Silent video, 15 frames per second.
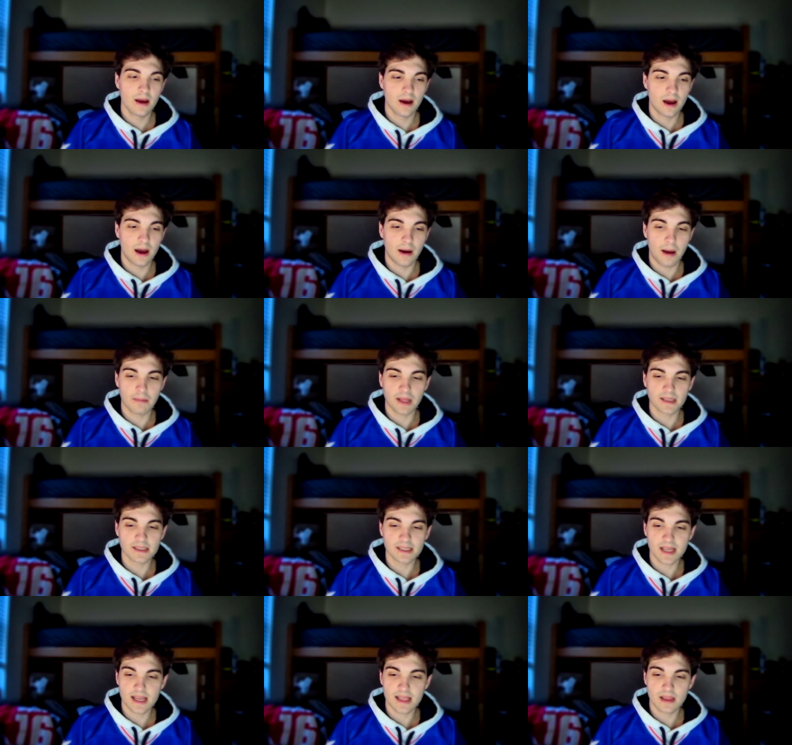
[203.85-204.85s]
I'm not
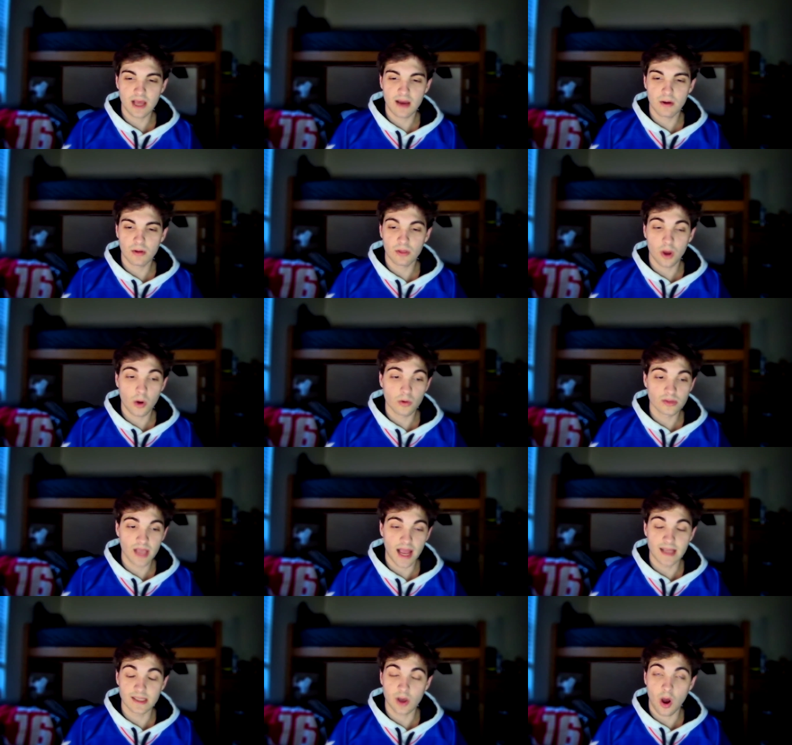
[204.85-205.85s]
seeing those
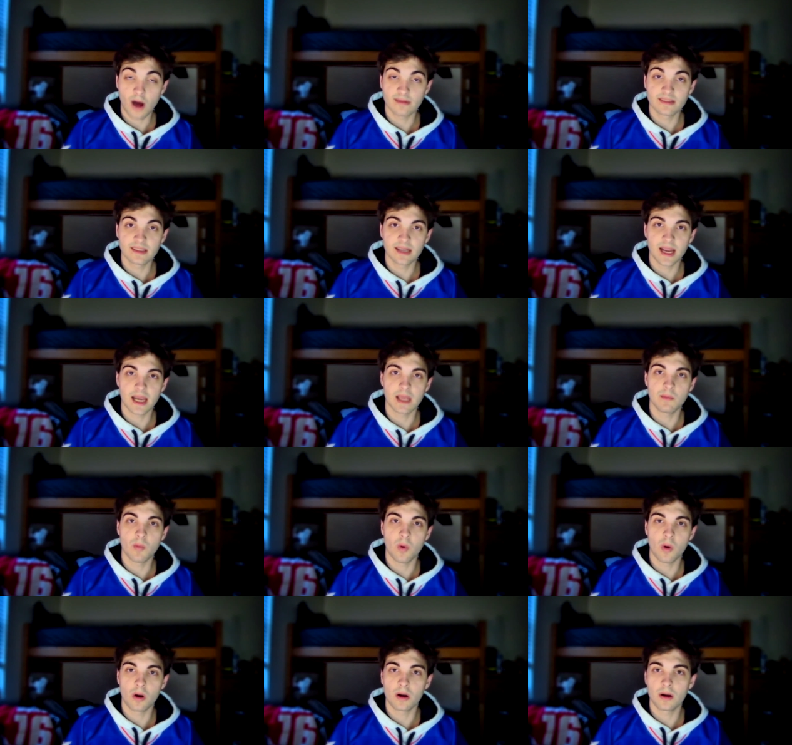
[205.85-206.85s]
as often
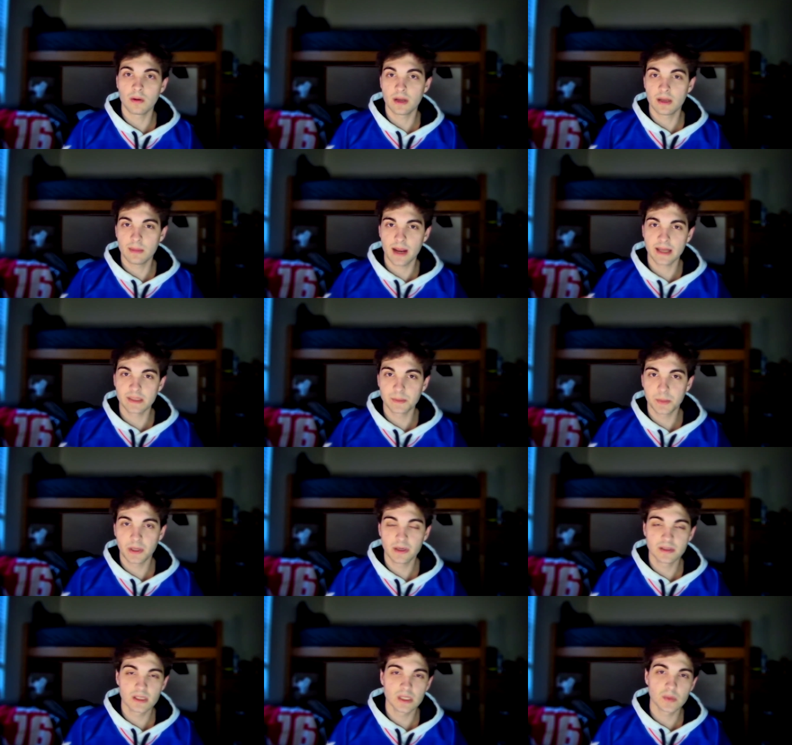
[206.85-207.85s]
anymore in my
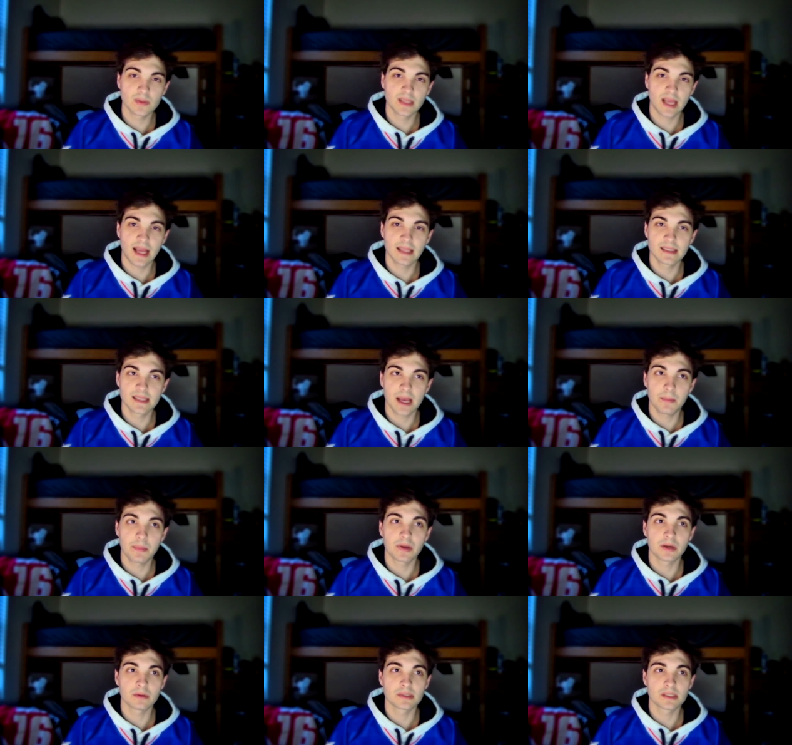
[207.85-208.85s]
experiences with the headset,
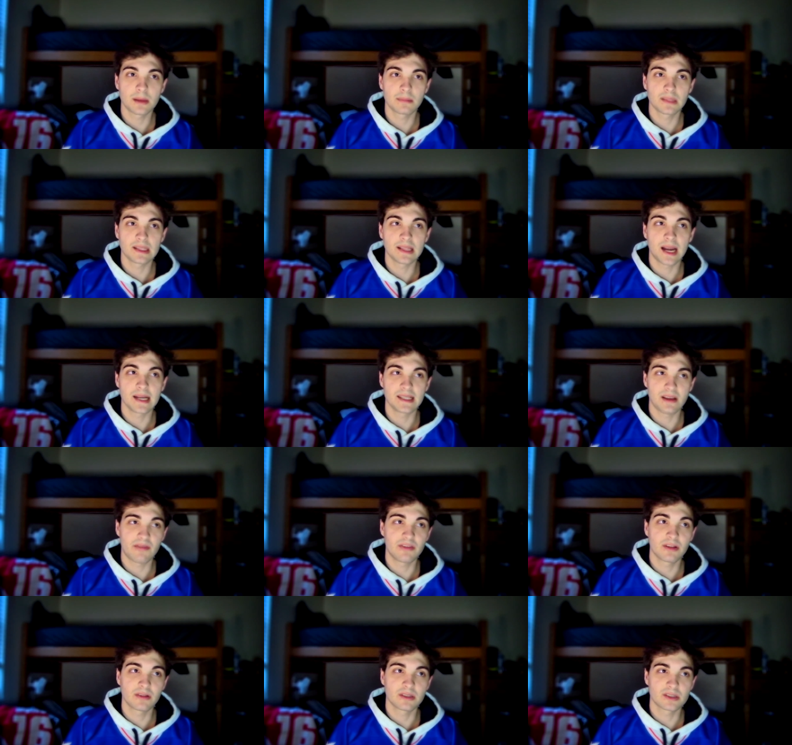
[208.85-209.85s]
but it was something that I
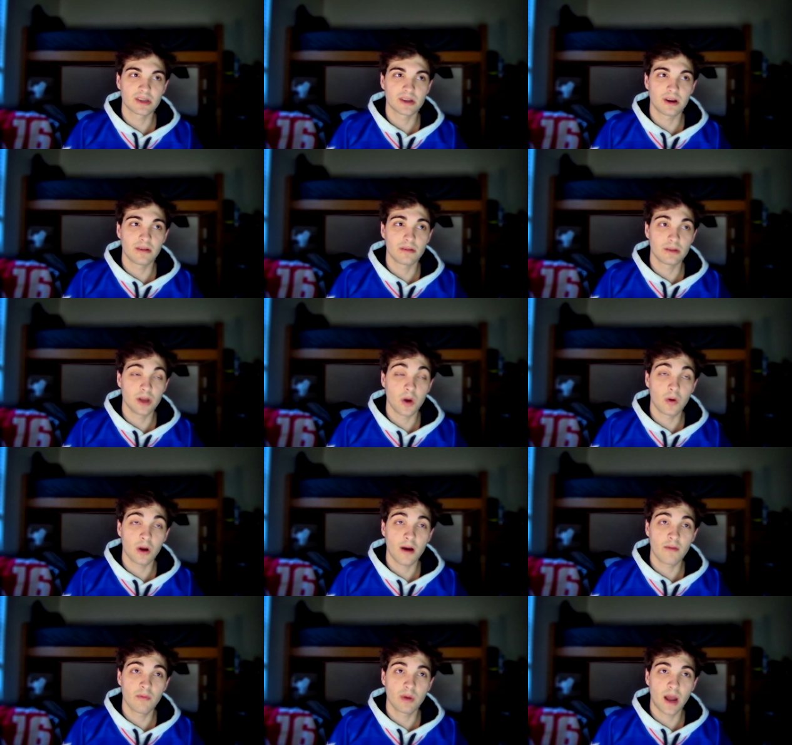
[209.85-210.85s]
definitely took note
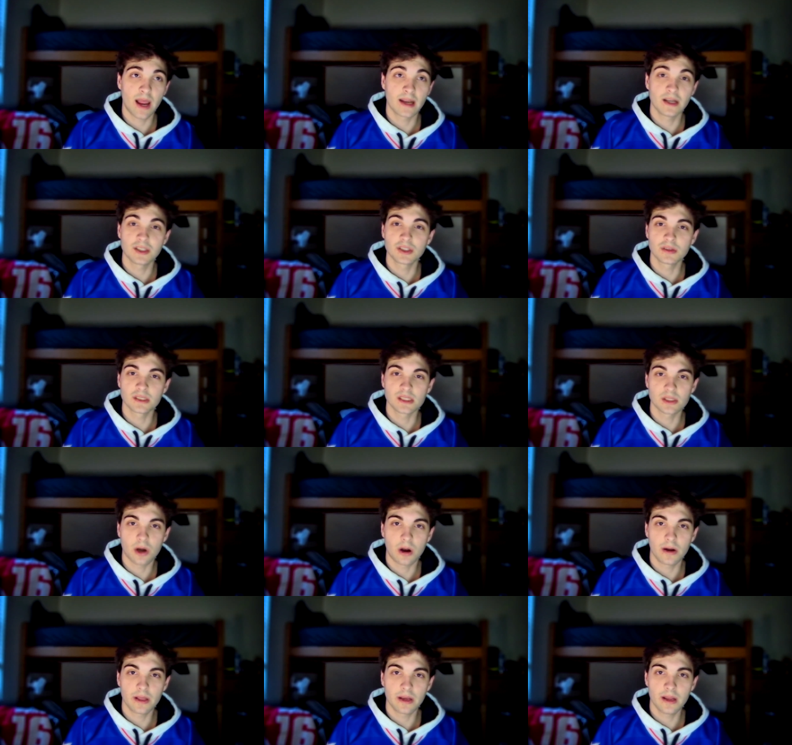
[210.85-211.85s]
of when I initially
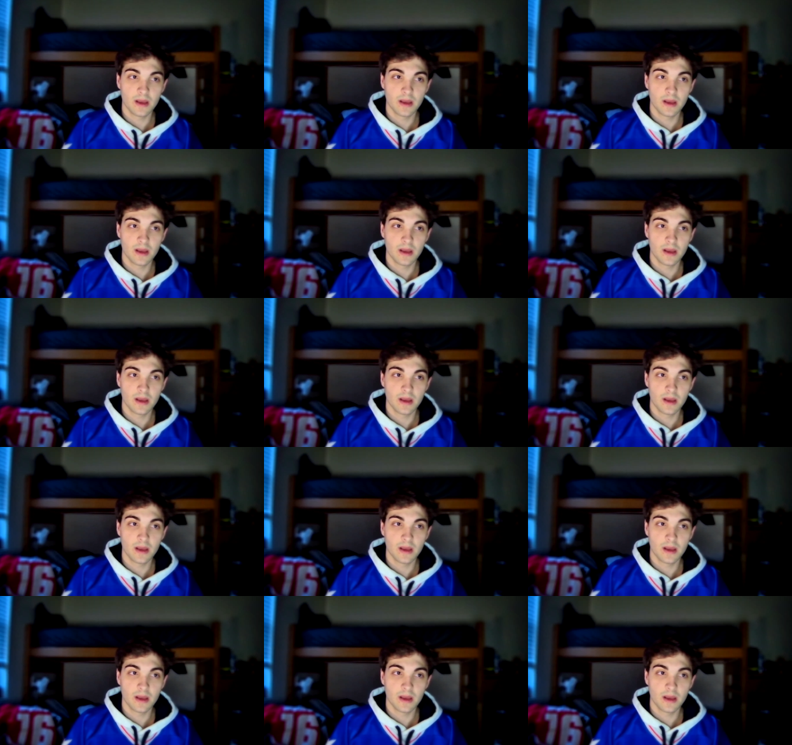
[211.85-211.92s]
started.